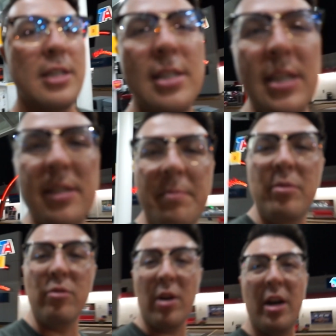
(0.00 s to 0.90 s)
let's get some
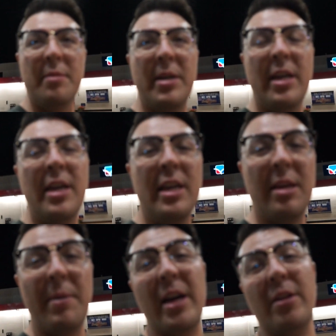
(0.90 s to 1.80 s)
grub,
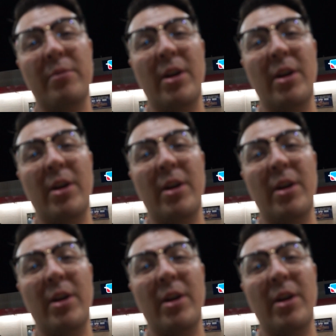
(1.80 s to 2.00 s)
get back on the